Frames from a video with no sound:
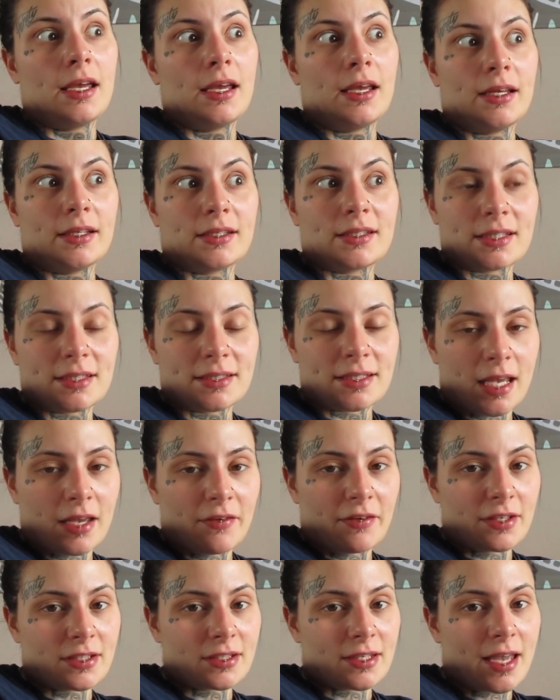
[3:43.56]
it's a
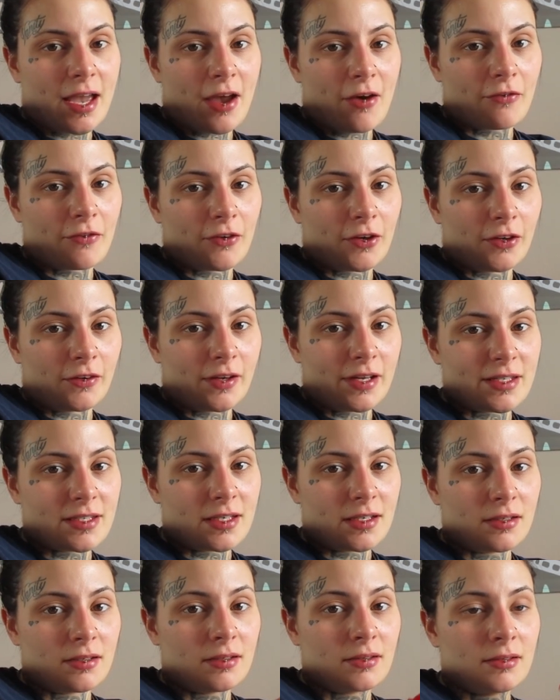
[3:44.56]
savings account for a
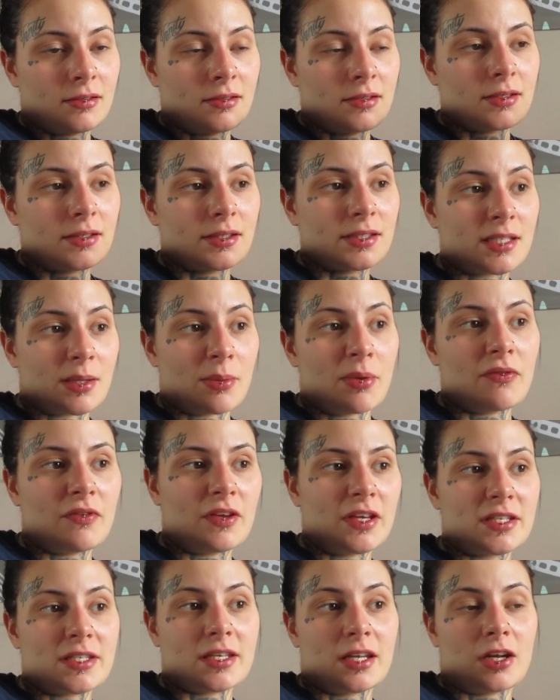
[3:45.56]
reason. Some of
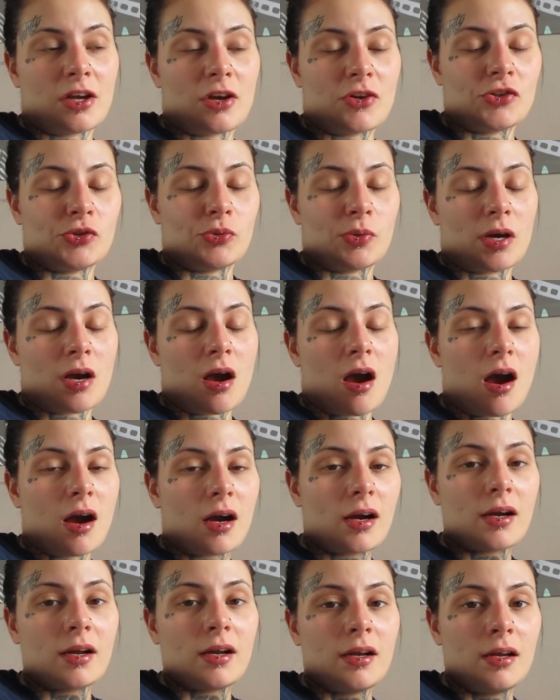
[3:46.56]
it is going to go to a
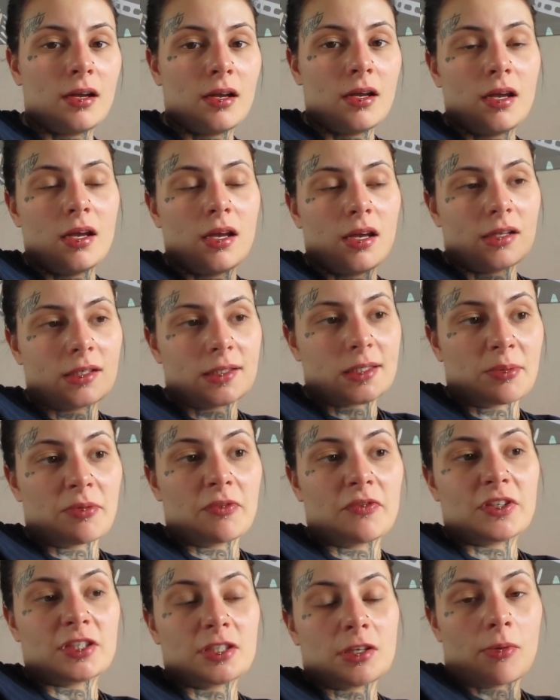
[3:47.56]
car, and some
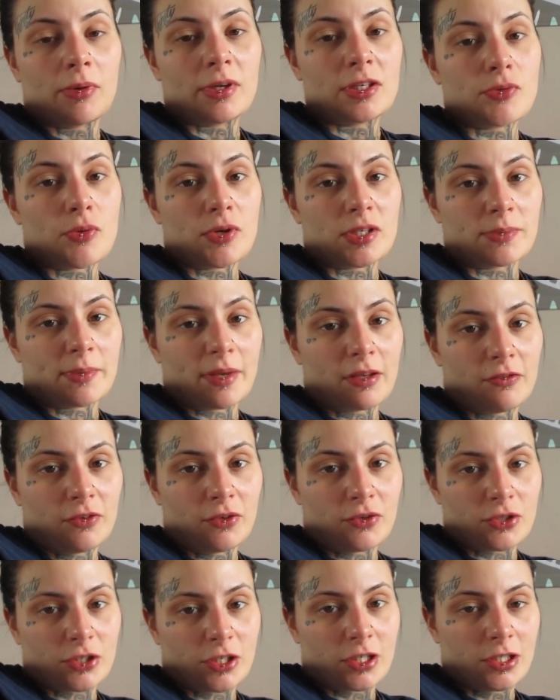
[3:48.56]
of it's going towards my
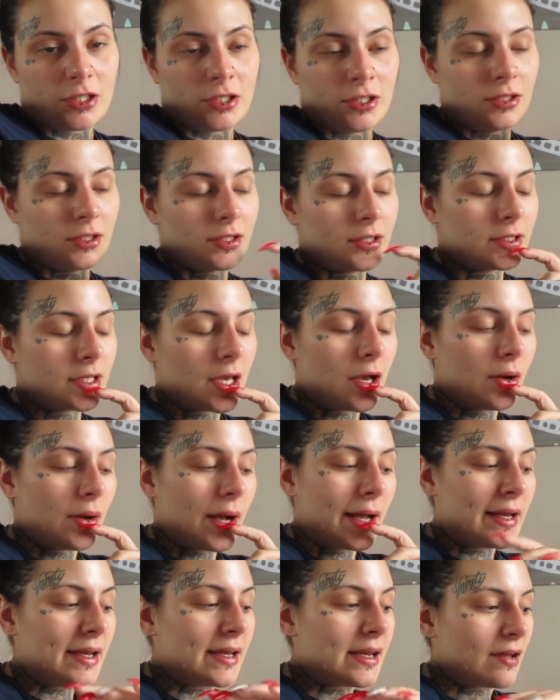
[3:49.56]
future. So
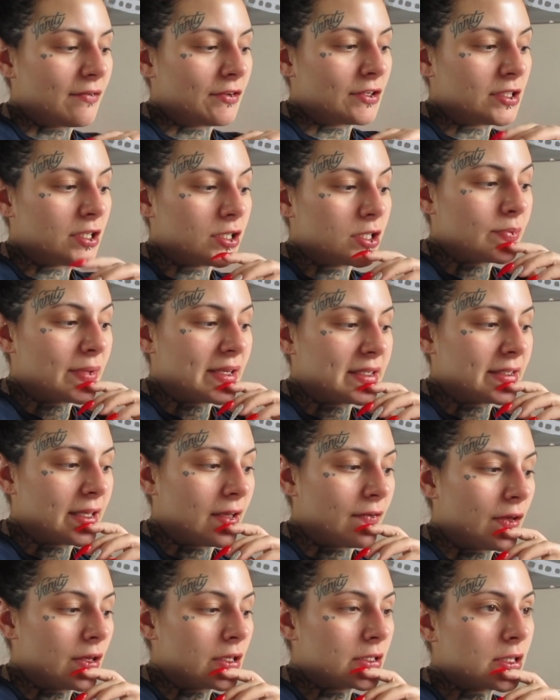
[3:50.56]
I never touch my
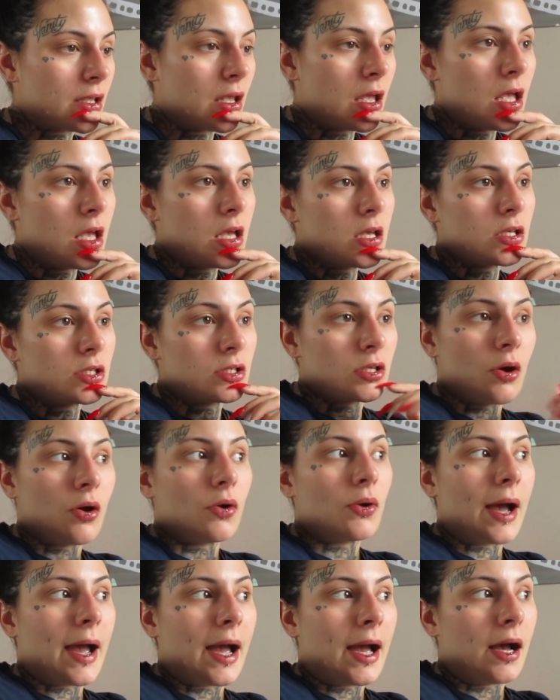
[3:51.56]
savings.
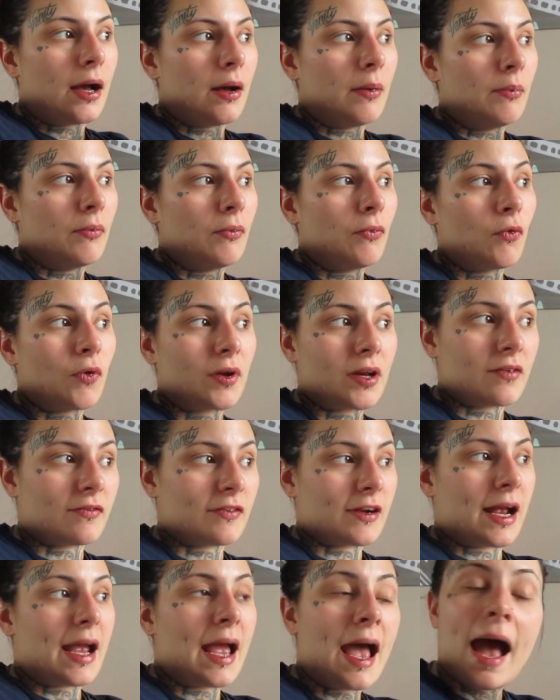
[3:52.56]
So um,
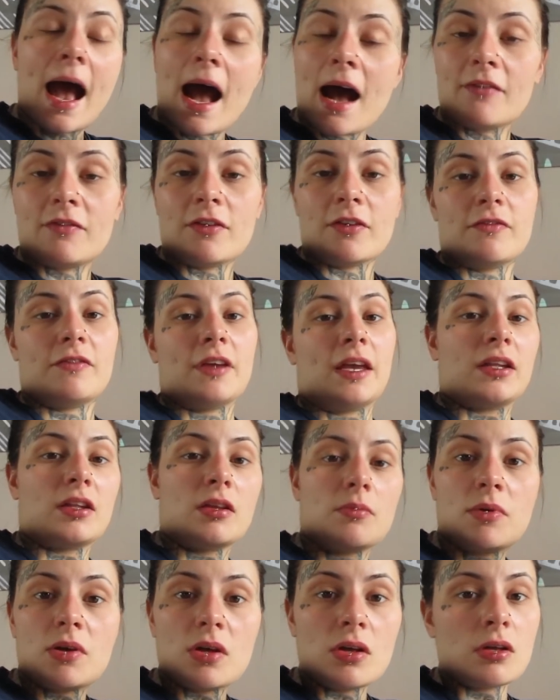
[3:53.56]
whatever I have
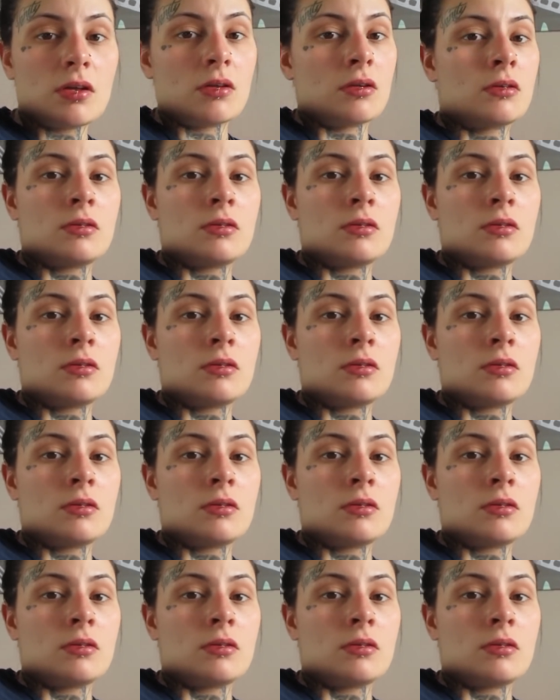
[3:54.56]
available